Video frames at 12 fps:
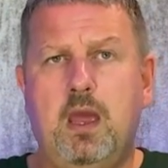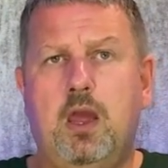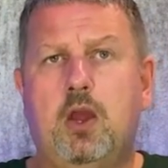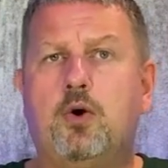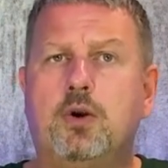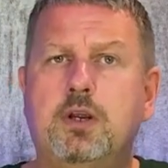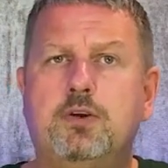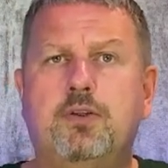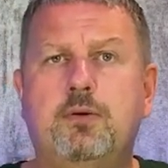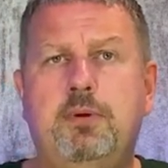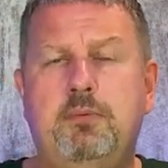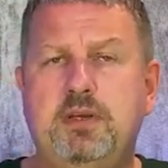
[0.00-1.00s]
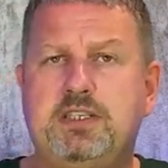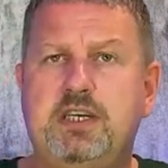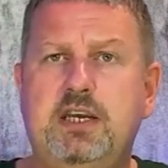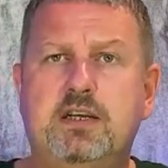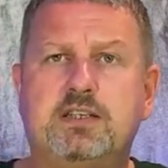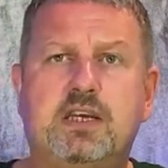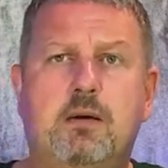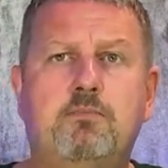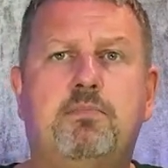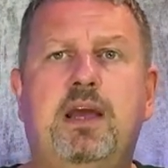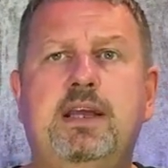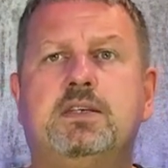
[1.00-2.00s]
According to the BBC, in some
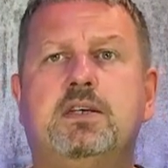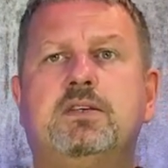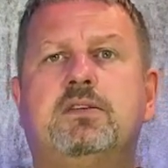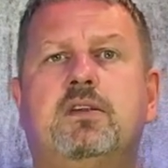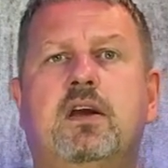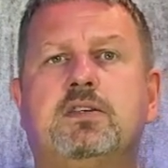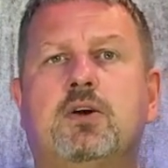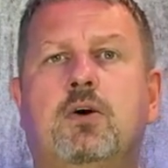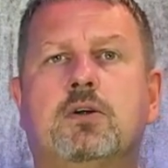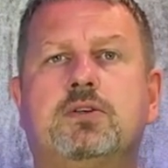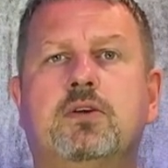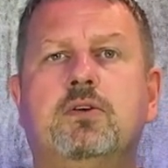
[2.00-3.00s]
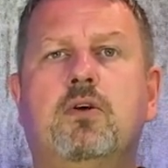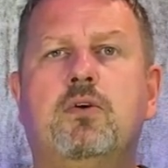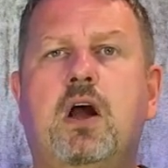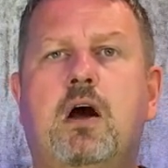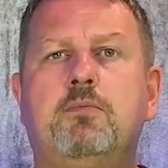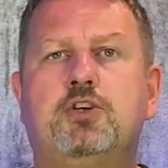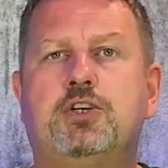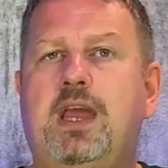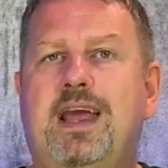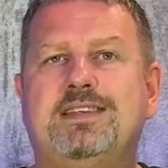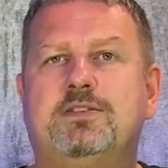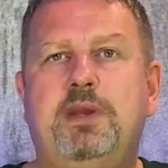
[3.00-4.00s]
places there's also no garbage
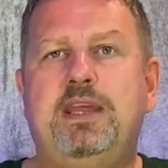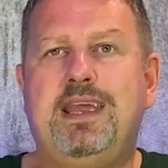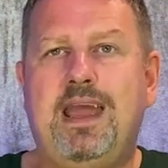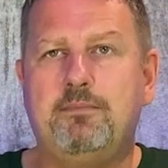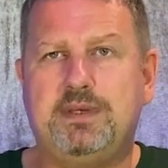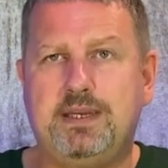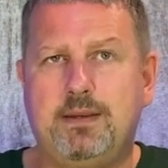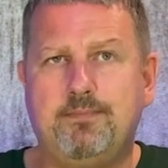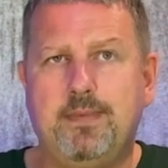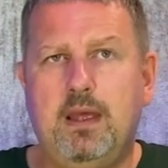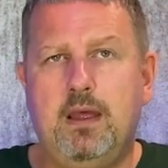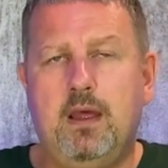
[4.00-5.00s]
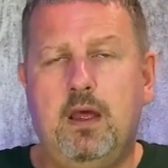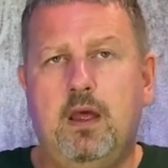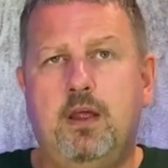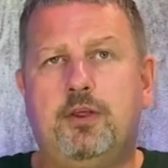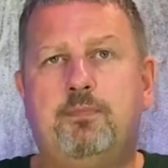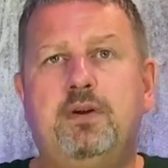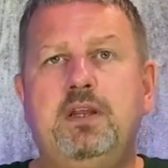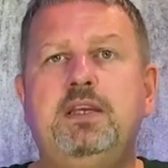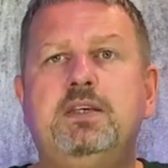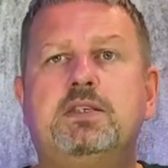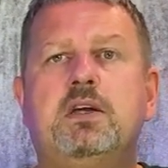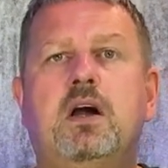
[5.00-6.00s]
cans being emptied. The
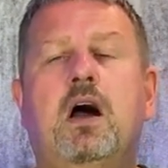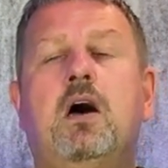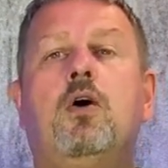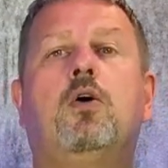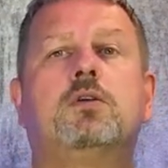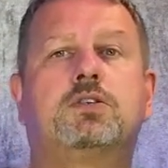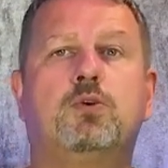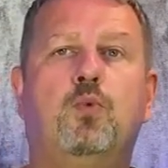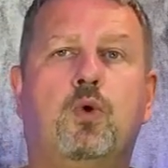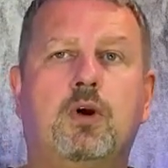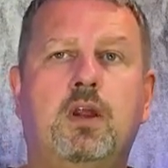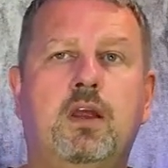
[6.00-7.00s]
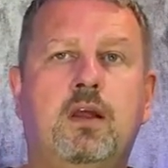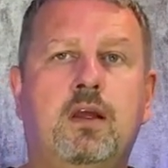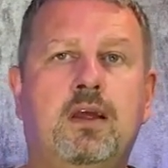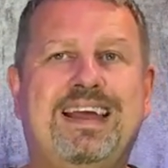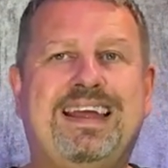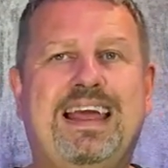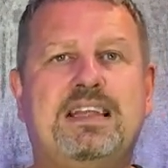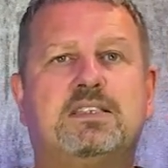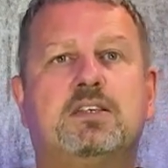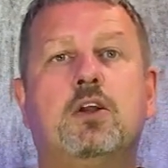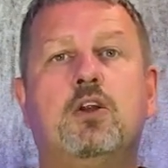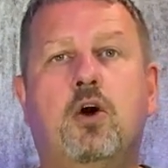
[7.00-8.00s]
police are also warning
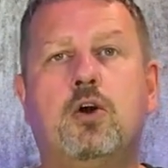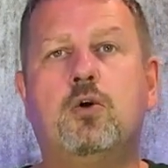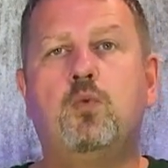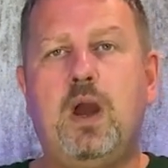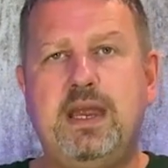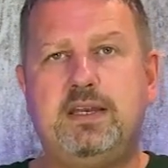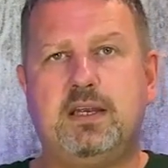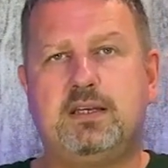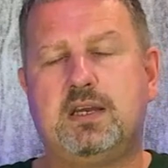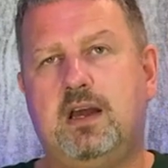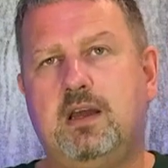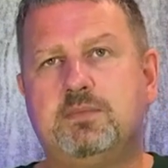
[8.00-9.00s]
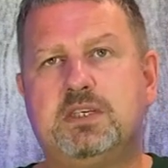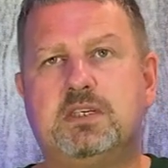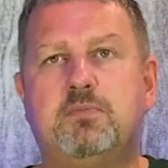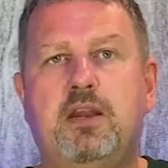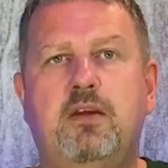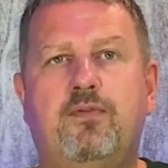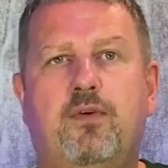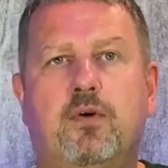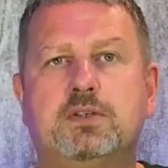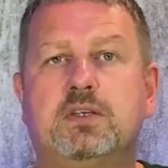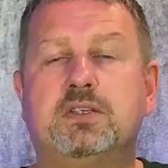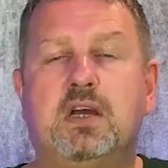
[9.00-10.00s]
against longer waiting times as many
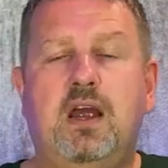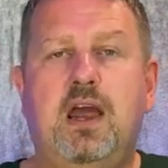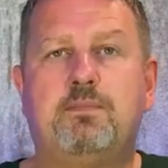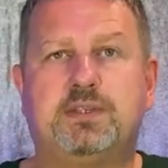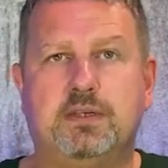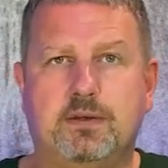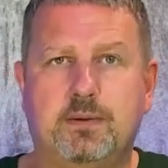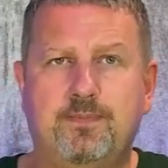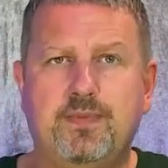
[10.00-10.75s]
forces are absent.